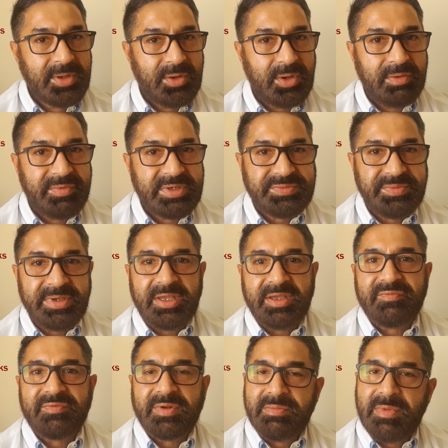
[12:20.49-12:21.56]
Always be
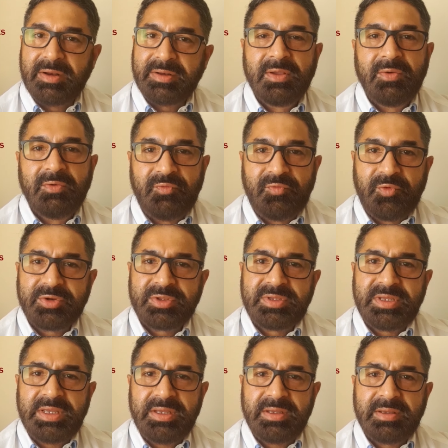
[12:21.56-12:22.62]
careful about it. Fourth
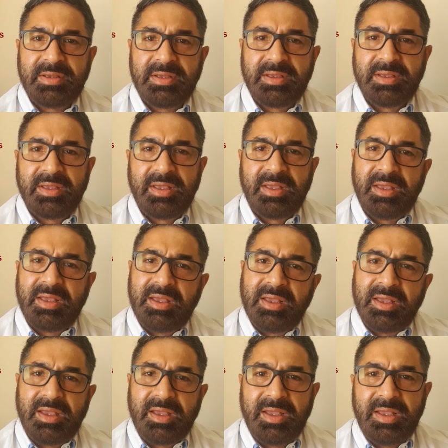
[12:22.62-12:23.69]
thing,
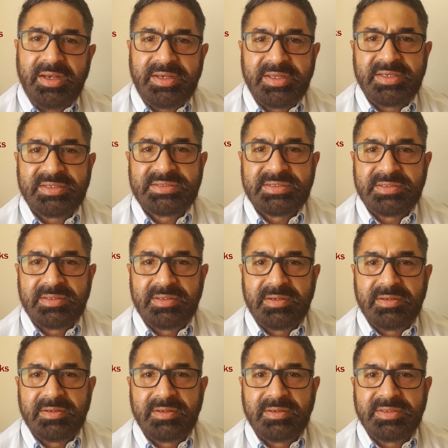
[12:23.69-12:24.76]
it is
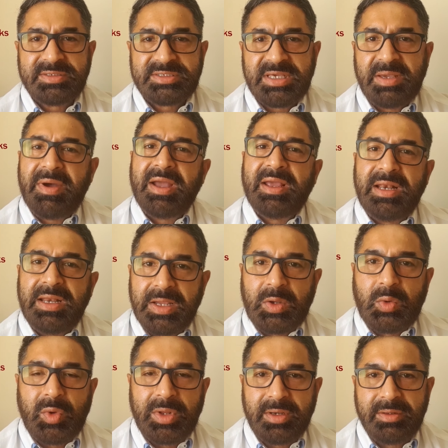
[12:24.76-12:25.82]

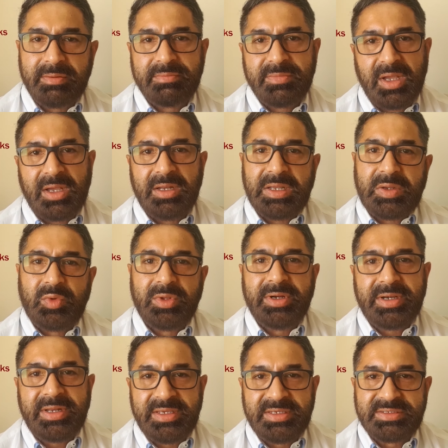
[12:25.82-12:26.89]
semi-liquid. Yeah,
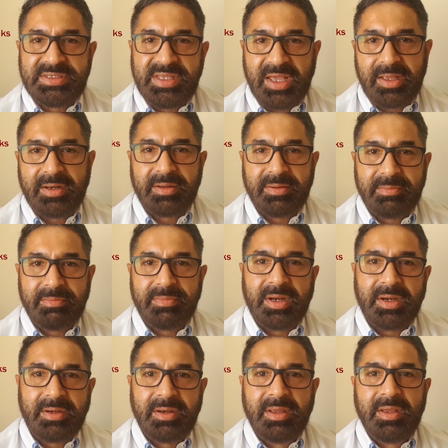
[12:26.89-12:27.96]
liquidity is there,
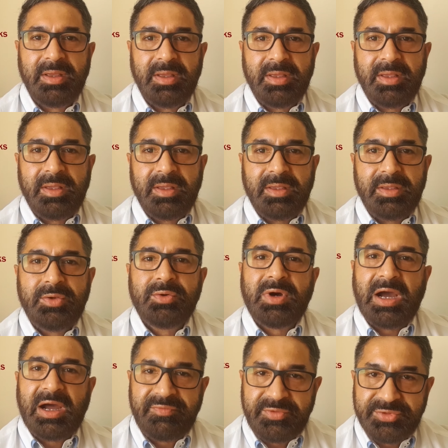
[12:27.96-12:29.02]
but you
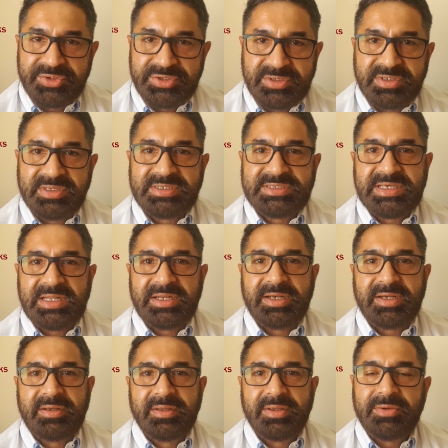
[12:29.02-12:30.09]
have to still sell
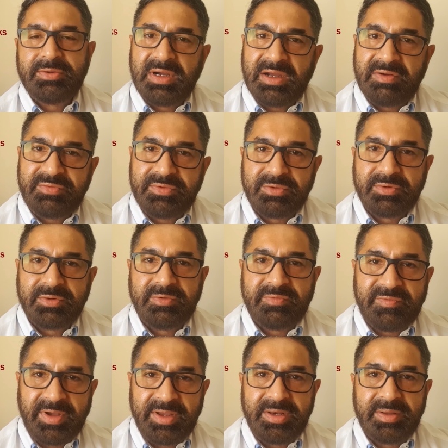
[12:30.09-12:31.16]
it. You have to go
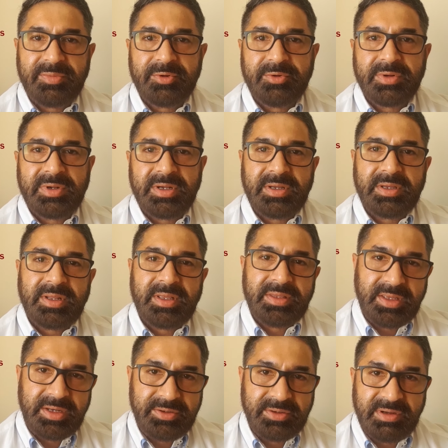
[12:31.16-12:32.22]
find a broker and
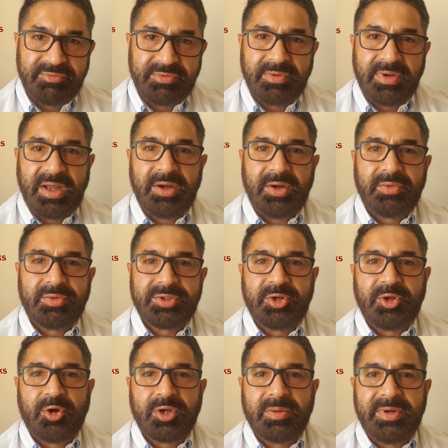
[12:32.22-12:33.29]
then you have to hand over the
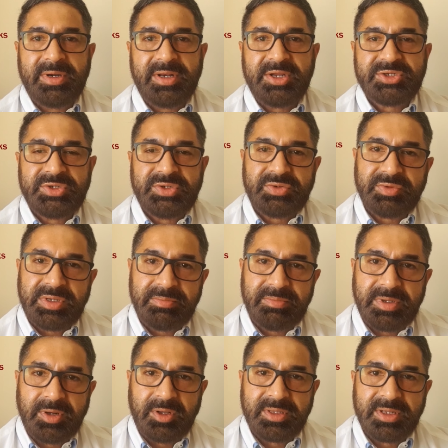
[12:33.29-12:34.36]
documentation to him
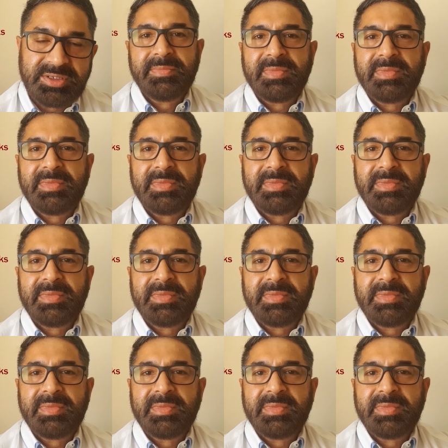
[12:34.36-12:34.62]
and all that.